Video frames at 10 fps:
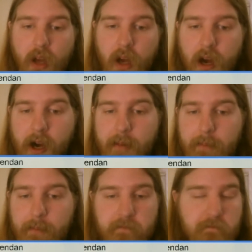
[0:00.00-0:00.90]

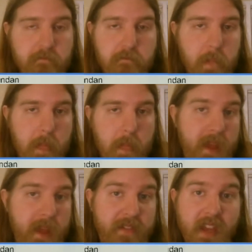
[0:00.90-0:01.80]
Um,
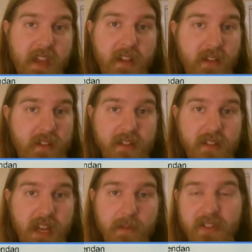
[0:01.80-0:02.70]
if they
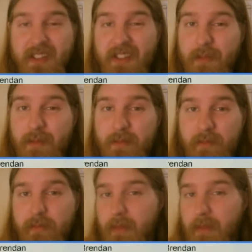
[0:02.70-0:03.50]
same system,